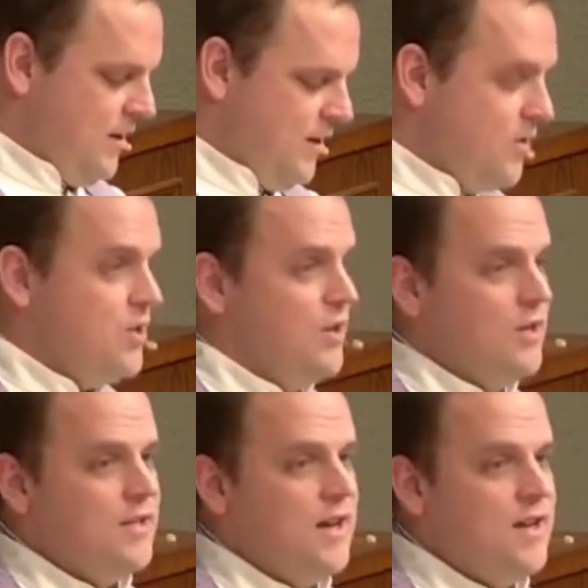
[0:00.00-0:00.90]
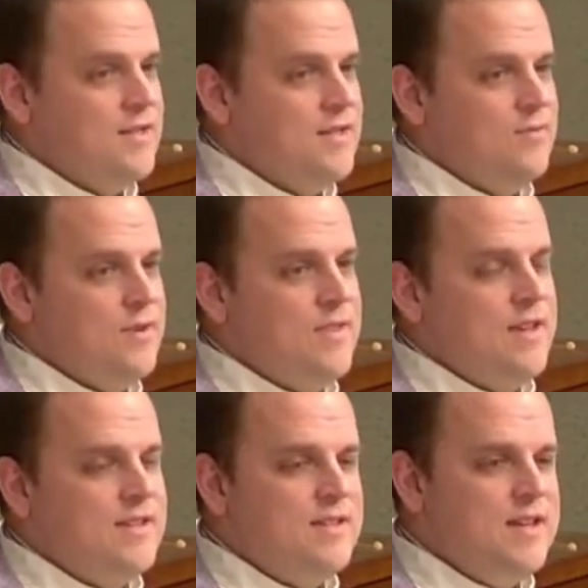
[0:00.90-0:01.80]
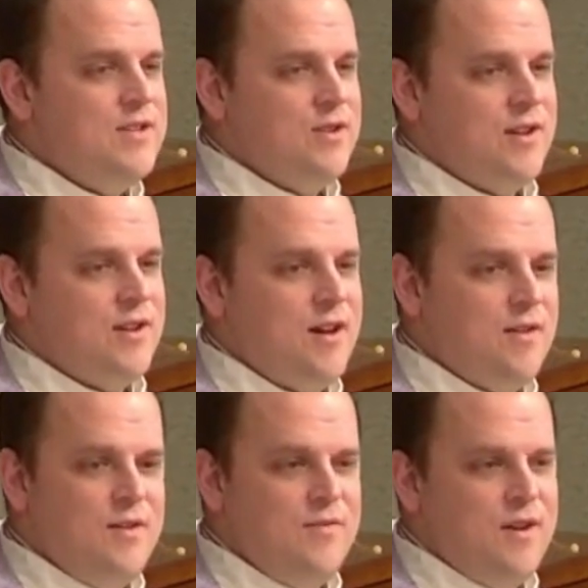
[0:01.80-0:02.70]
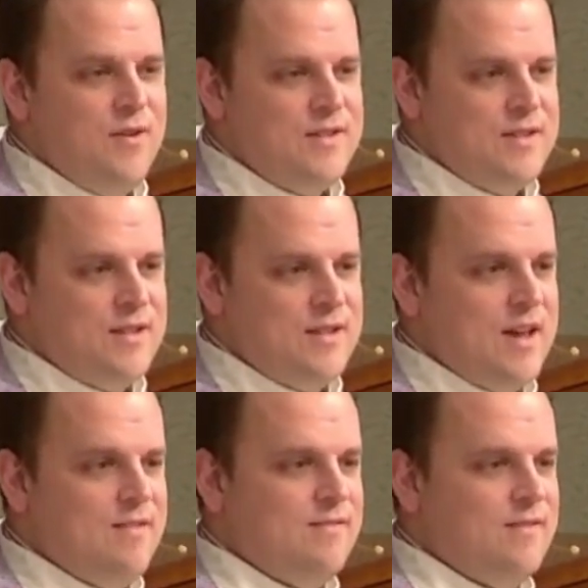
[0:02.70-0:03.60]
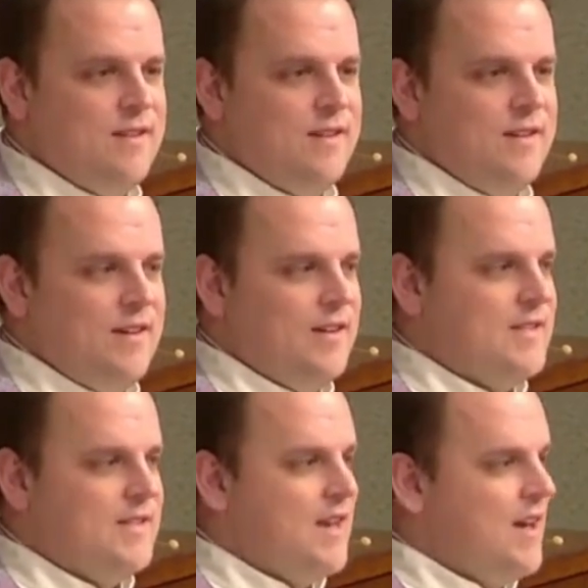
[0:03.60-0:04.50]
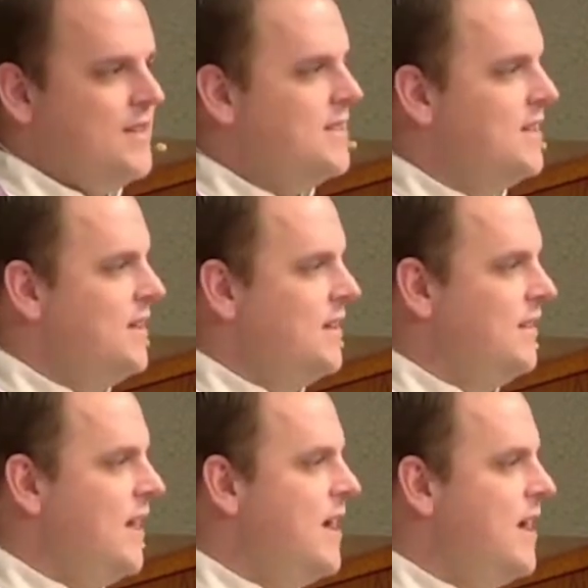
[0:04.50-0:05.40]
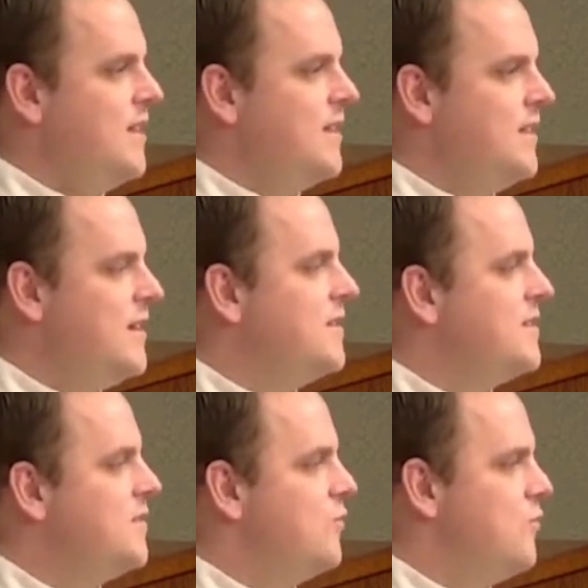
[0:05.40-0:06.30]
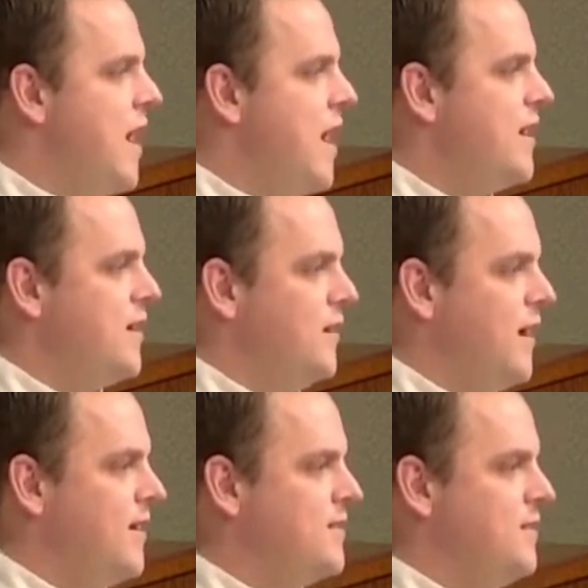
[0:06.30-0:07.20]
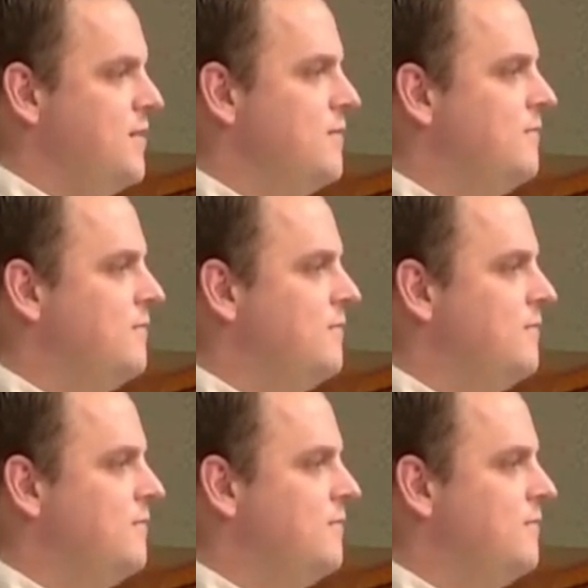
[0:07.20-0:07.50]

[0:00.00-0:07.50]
She looked at us with this t-shirt on, if you've noticed it yet. It says, "Let this radicalize you."